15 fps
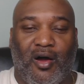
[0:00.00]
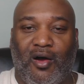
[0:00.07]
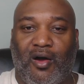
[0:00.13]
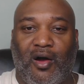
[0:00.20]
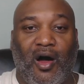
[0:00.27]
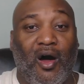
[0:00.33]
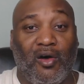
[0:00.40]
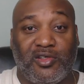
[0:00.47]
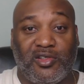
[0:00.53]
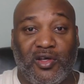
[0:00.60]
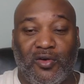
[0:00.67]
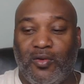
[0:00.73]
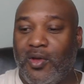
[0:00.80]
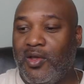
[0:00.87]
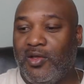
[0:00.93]

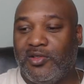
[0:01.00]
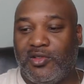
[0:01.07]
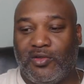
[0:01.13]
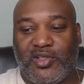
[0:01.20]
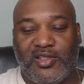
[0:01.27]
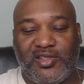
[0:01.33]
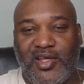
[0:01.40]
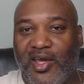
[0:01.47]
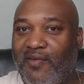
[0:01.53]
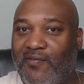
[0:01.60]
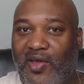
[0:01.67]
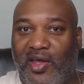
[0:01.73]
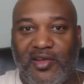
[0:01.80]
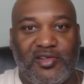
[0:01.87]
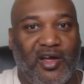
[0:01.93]
Also, so just take
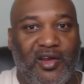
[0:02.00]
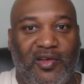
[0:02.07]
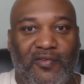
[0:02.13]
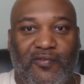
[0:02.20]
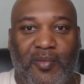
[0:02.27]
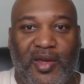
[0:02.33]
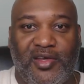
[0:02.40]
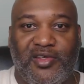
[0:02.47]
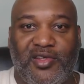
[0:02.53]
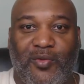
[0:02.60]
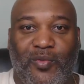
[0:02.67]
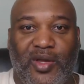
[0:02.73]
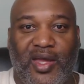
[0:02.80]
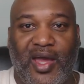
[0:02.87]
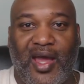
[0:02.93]
advantage of all the information
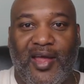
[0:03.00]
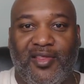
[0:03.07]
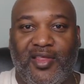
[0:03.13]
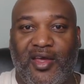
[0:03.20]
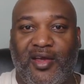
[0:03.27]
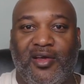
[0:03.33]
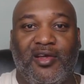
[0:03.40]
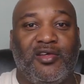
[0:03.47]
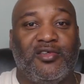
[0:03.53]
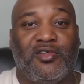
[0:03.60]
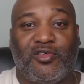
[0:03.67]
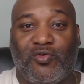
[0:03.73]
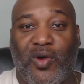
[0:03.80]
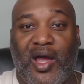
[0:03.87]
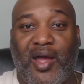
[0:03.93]
that we got there.
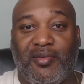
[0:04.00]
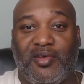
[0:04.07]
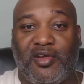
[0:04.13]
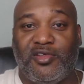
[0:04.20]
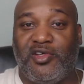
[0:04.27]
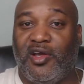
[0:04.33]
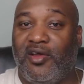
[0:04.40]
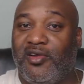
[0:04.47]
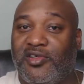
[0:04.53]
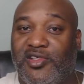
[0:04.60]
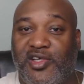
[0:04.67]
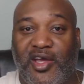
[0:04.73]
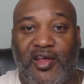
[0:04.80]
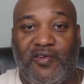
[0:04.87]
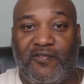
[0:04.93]
Subscribe to the channel,
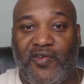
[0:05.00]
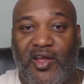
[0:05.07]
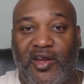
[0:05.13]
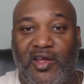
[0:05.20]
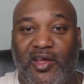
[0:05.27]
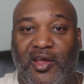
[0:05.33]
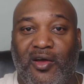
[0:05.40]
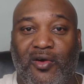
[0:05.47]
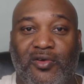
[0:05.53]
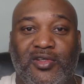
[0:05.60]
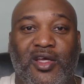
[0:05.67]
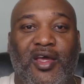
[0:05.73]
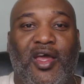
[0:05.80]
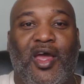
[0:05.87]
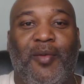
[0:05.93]
share the
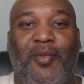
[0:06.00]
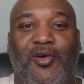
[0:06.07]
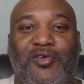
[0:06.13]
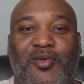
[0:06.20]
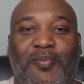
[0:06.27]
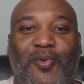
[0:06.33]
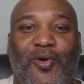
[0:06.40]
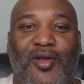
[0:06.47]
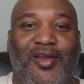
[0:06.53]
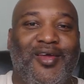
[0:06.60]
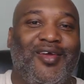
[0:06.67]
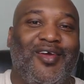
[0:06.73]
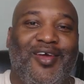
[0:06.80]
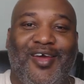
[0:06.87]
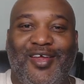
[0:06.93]
videos, and most
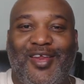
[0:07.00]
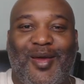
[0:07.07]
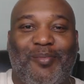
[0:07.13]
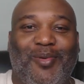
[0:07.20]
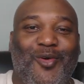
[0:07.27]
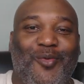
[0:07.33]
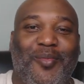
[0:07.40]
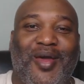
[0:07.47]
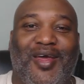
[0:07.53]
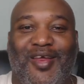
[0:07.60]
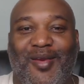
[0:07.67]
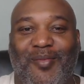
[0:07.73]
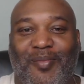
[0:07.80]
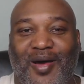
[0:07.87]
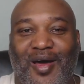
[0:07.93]
importantly, hit that blue man
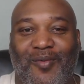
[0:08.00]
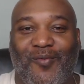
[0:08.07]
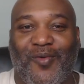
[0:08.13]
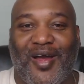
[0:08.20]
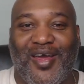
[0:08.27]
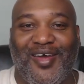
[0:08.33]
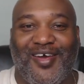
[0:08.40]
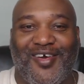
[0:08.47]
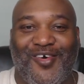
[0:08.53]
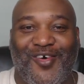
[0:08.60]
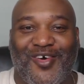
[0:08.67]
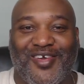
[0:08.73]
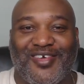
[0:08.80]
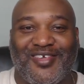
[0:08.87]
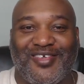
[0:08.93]
in the bottom right hand
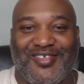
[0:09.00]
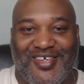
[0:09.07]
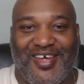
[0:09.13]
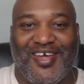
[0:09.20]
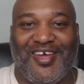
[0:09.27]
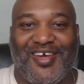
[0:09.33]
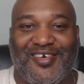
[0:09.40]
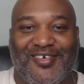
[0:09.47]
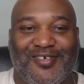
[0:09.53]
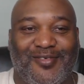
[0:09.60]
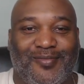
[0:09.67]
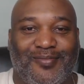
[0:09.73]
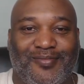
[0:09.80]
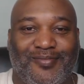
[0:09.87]
corner. Take care.